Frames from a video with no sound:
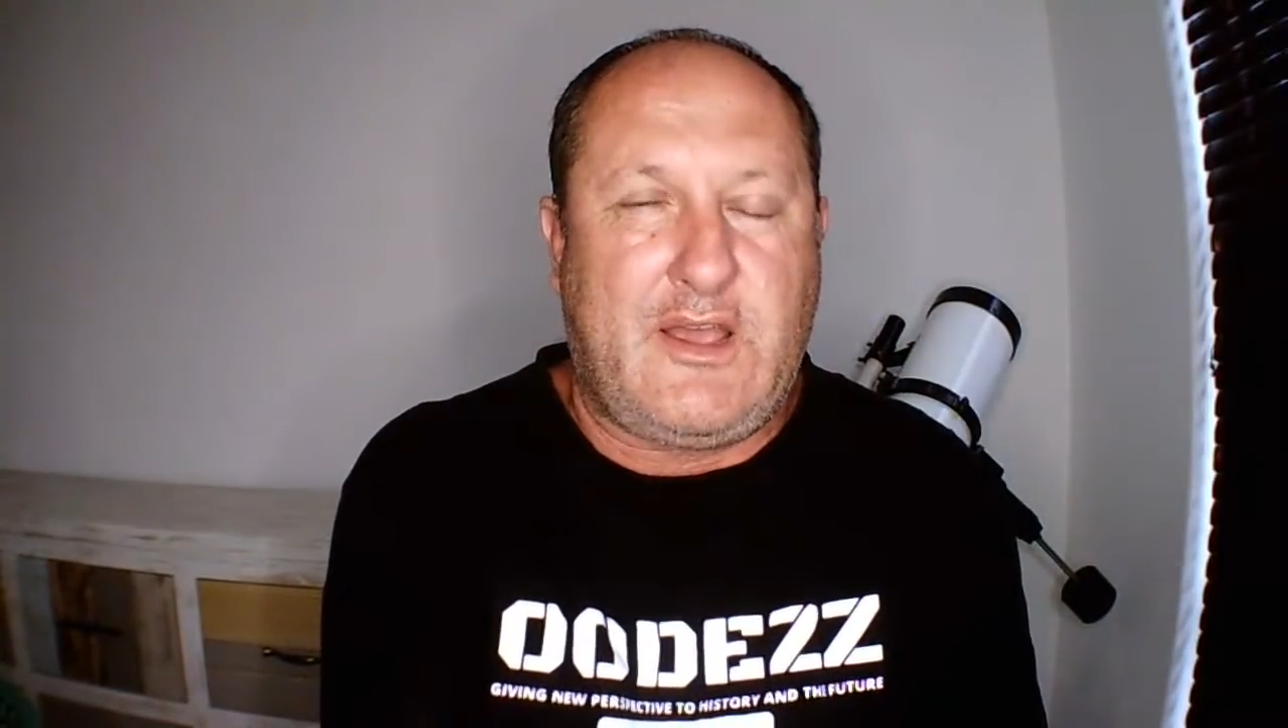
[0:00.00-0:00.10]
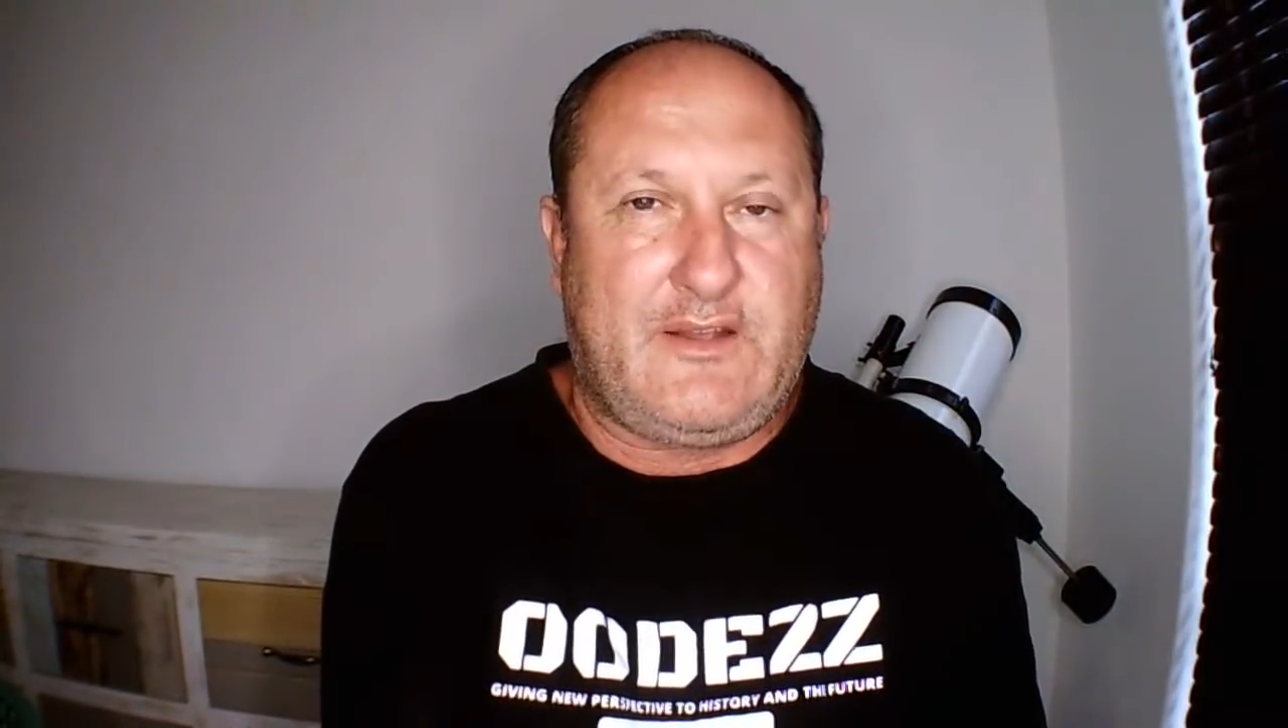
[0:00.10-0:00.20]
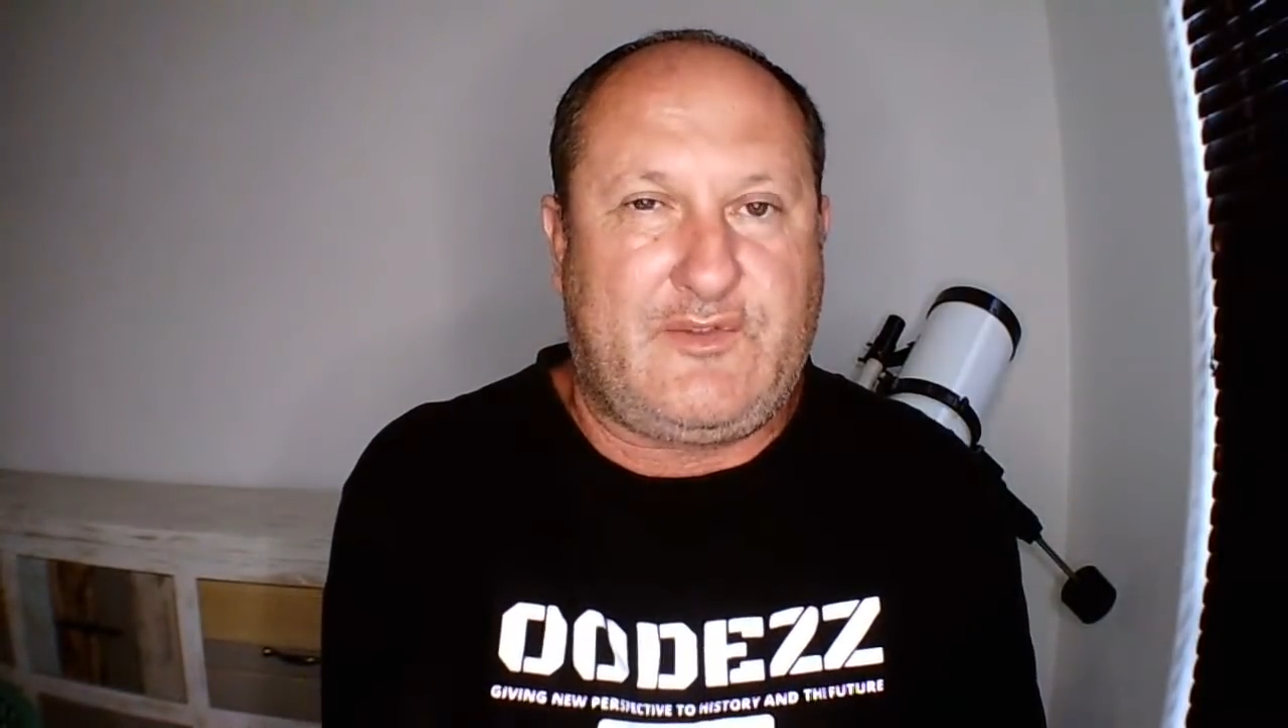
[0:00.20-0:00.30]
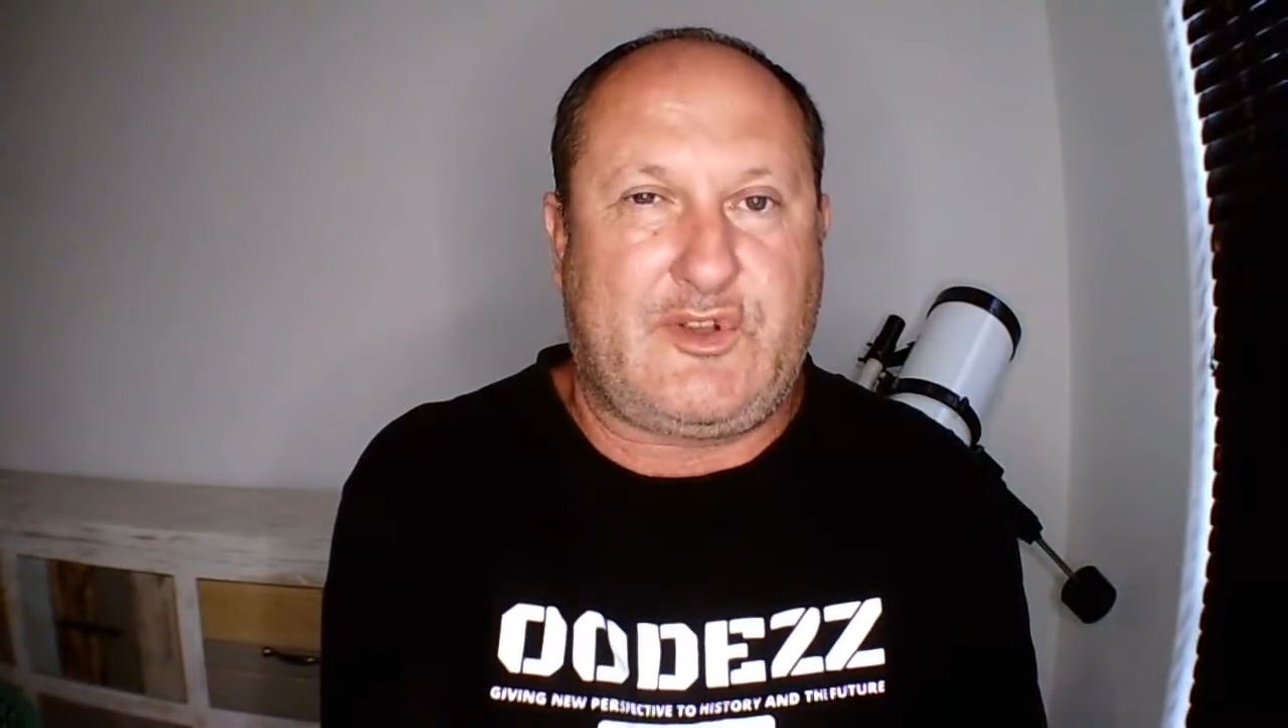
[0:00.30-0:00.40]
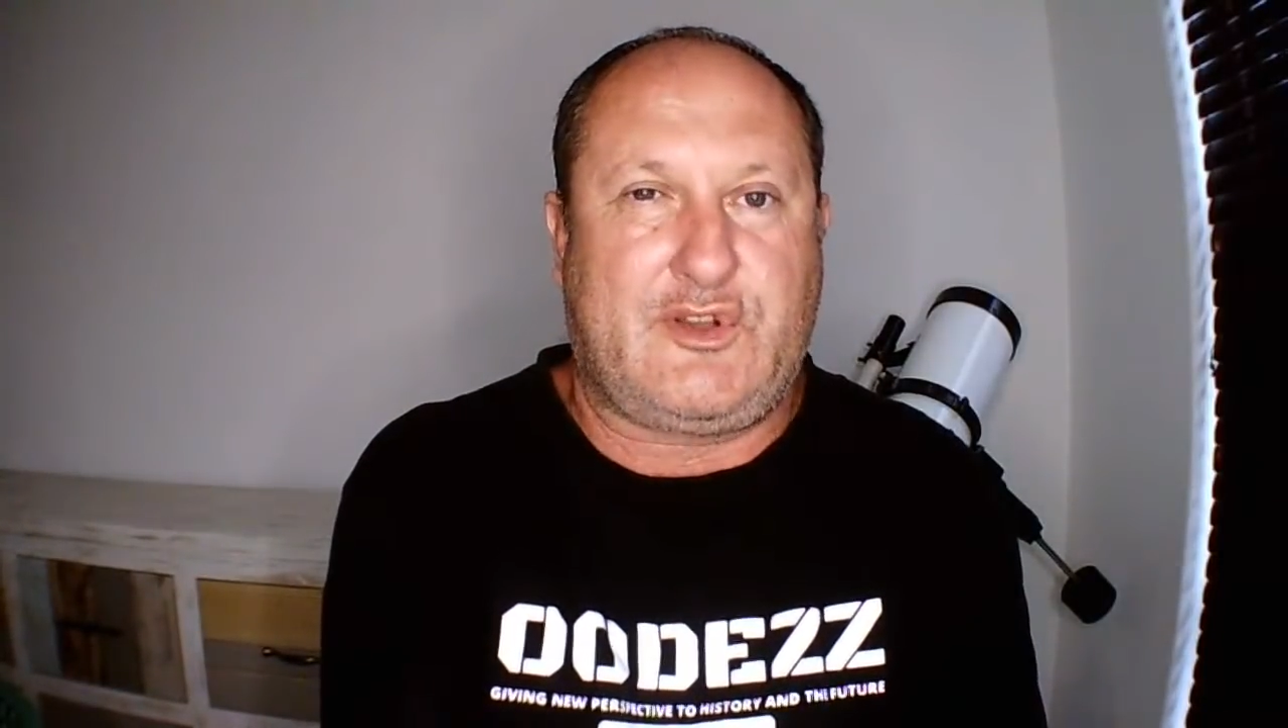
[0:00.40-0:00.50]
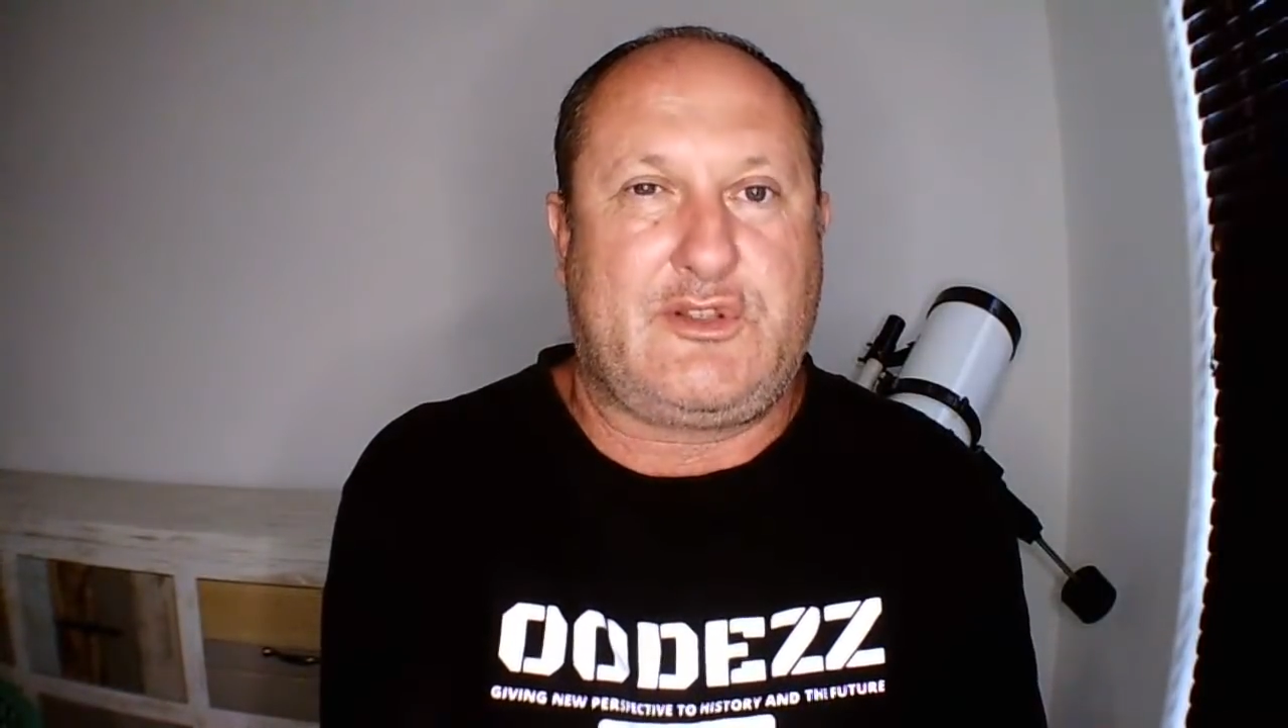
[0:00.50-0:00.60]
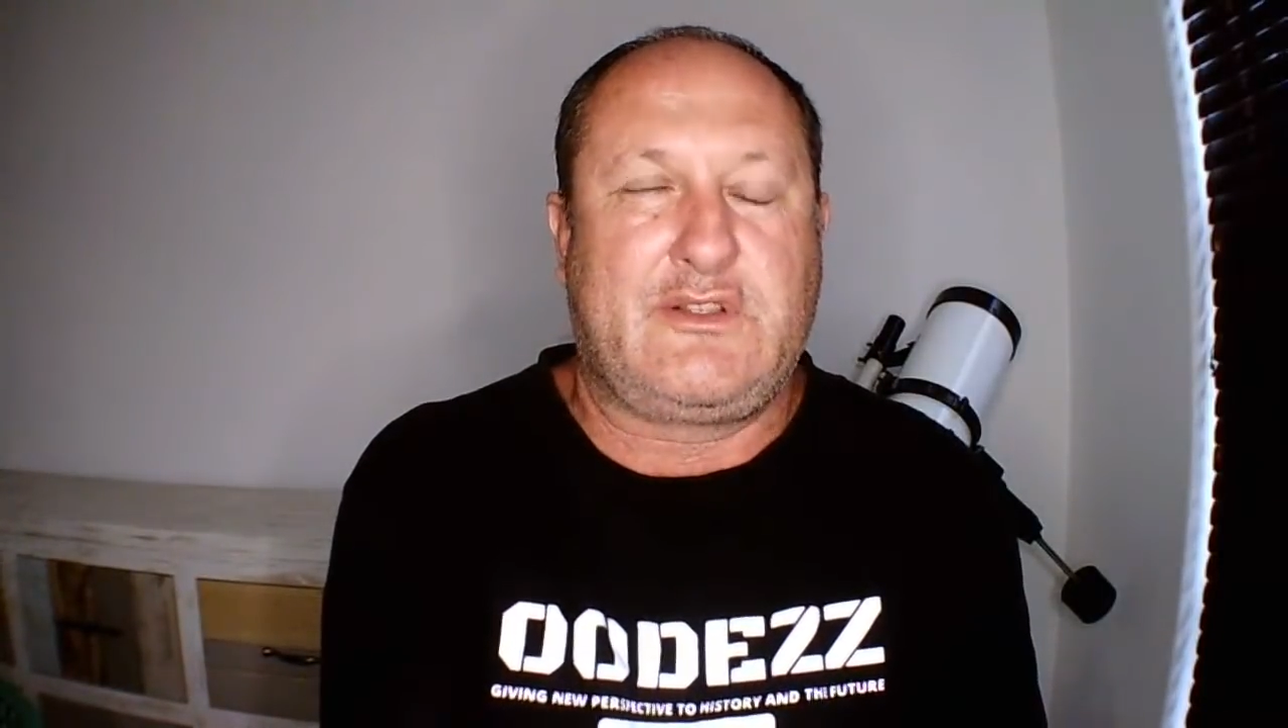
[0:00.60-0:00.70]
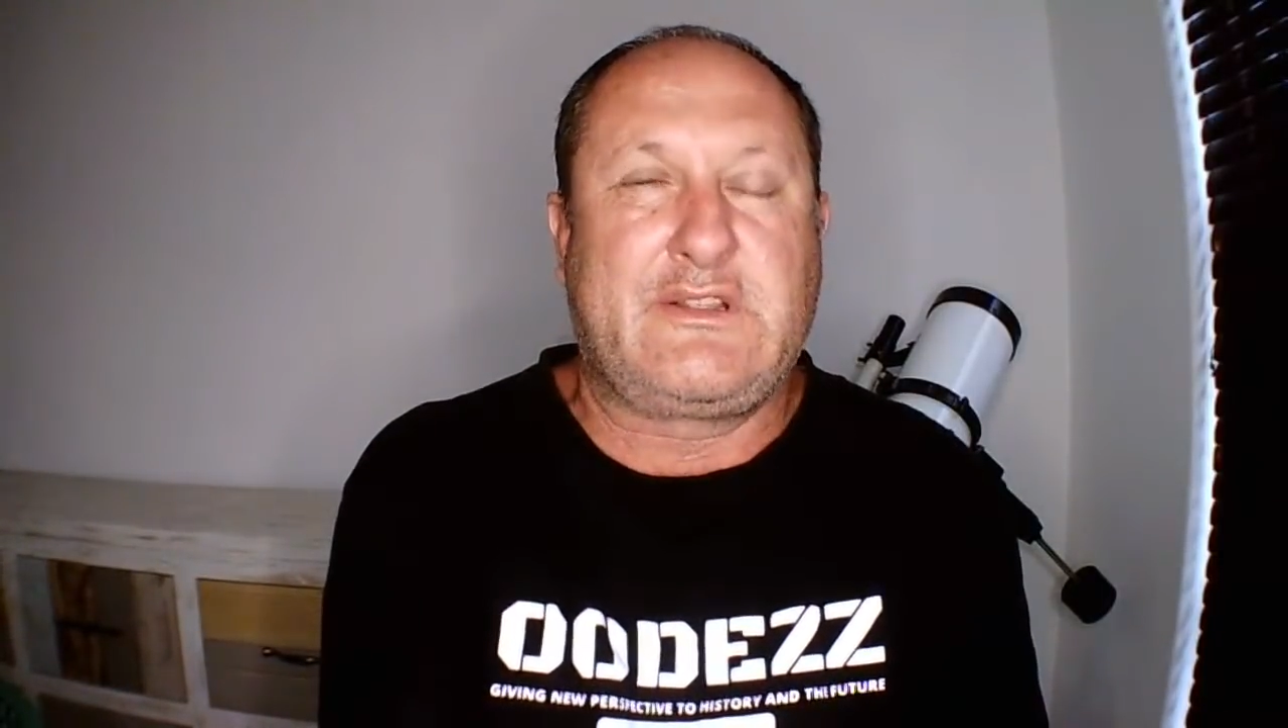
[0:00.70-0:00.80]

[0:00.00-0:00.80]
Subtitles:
advocate.